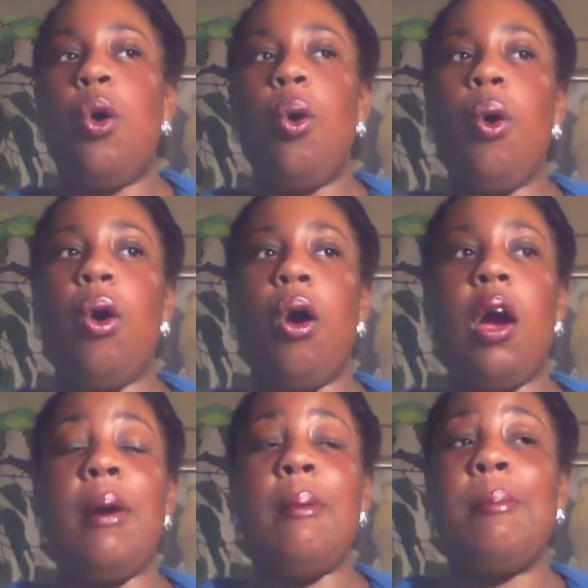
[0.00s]

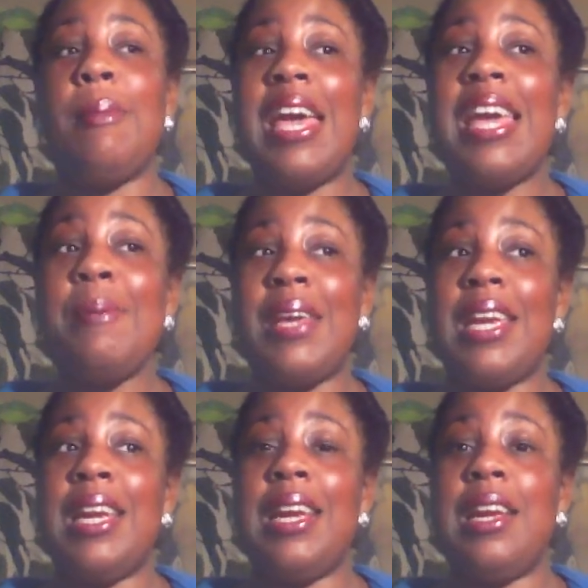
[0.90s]
Or
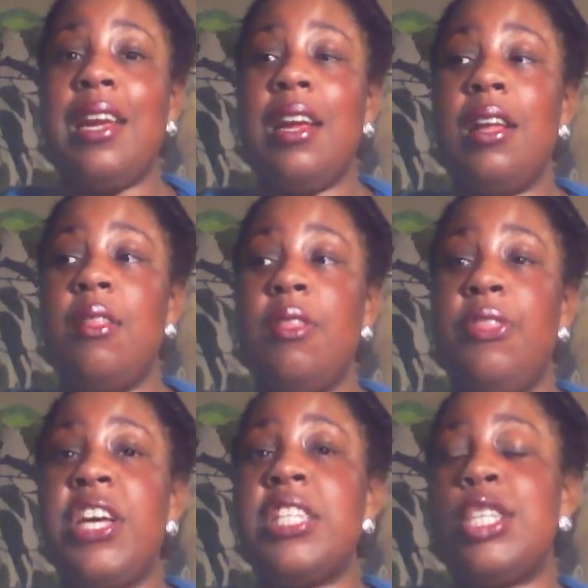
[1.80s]
maybe
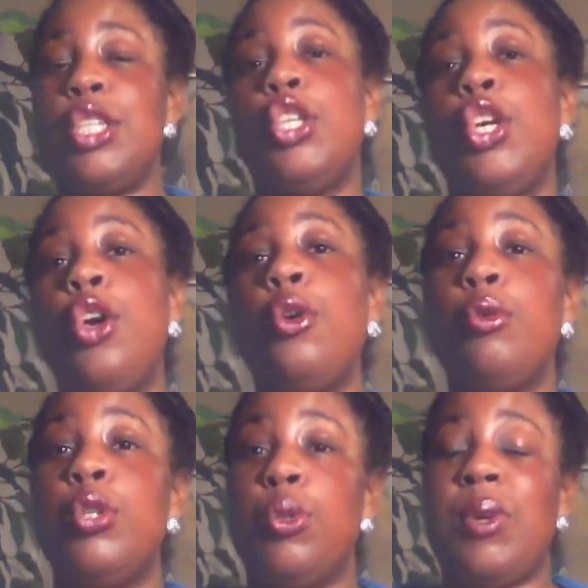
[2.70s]
this is
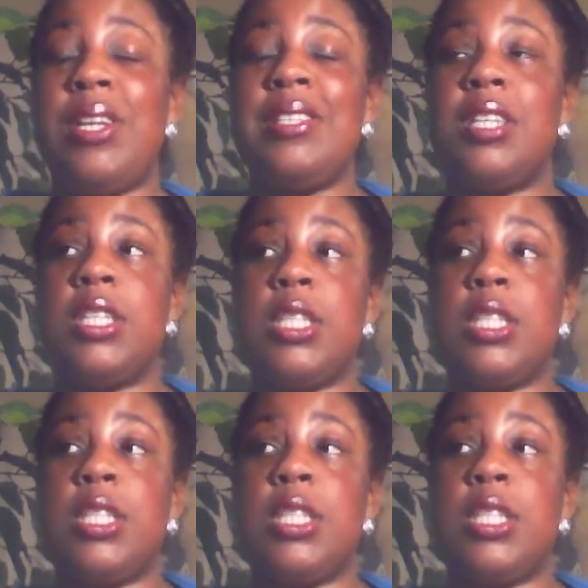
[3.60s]
you doing this to